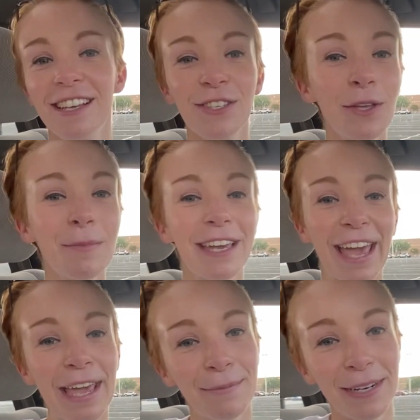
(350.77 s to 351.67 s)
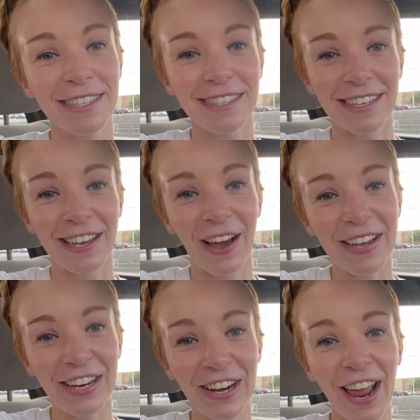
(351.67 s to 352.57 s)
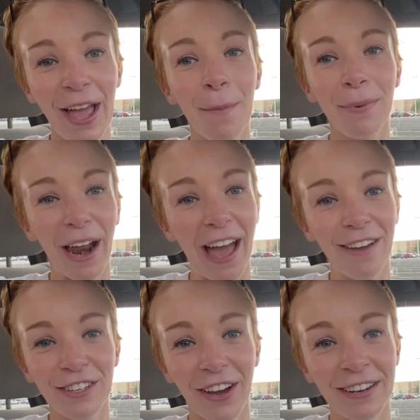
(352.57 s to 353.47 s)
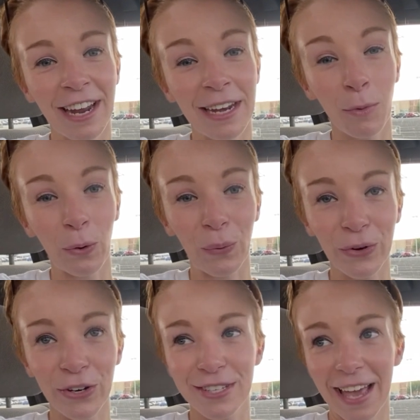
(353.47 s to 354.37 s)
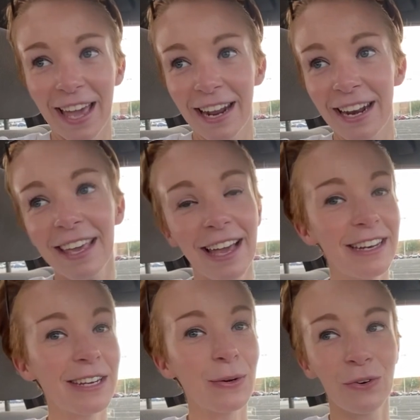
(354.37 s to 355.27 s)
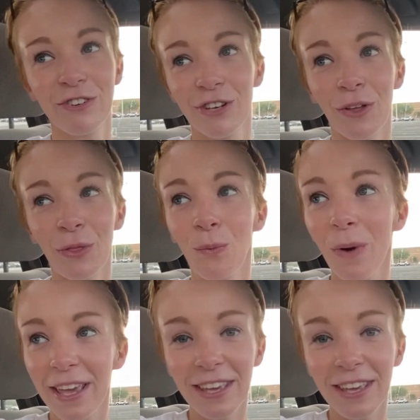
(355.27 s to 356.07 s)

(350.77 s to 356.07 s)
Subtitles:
It's only been like 8 minutes since I got here, but I haven't gotten any more orders and I didn't get any orders on the way